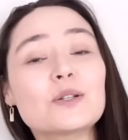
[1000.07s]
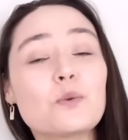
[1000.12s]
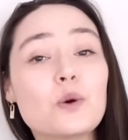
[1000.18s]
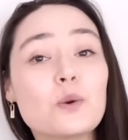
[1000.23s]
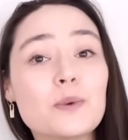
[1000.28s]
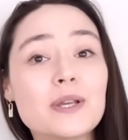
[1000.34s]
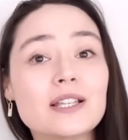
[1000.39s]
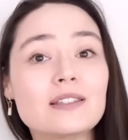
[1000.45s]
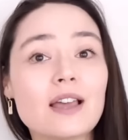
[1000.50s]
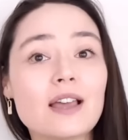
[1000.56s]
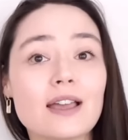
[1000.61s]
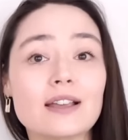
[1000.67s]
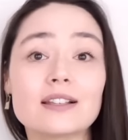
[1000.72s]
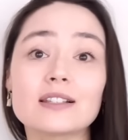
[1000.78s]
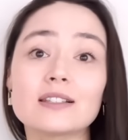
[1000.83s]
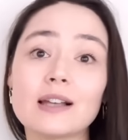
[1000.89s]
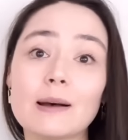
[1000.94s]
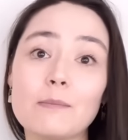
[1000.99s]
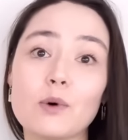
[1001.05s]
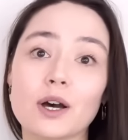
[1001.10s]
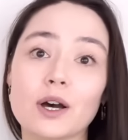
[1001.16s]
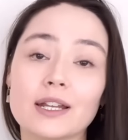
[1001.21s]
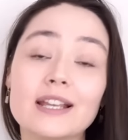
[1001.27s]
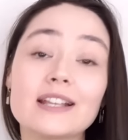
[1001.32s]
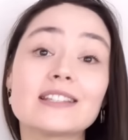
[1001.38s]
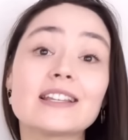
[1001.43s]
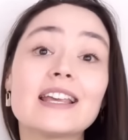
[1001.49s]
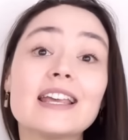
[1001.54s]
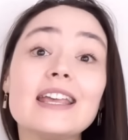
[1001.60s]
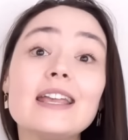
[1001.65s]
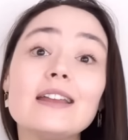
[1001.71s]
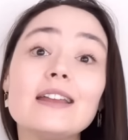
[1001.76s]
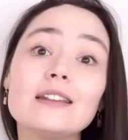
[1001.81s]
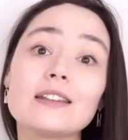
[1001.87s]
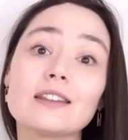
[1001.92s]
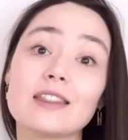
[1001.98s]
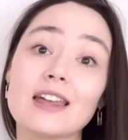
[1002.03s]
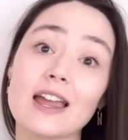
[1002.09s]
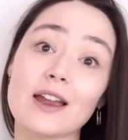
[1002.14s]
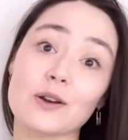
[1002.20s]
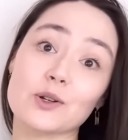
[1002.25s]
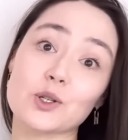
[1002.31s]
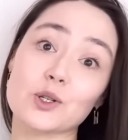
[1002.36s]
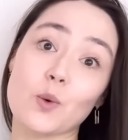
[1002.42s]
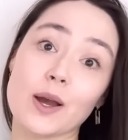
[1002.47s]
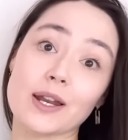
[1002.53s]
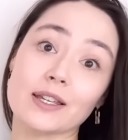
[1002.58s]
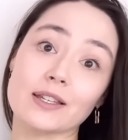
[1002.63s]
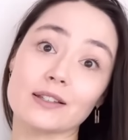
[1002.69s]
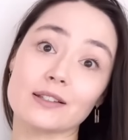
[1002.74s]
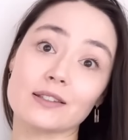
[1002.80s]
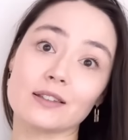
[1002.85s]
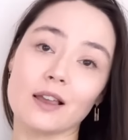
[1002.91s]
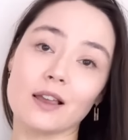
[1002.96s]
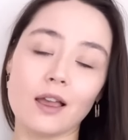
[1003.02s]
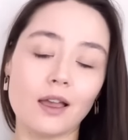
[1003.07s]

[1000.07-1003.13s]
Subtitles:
when we say someone is in their 20s,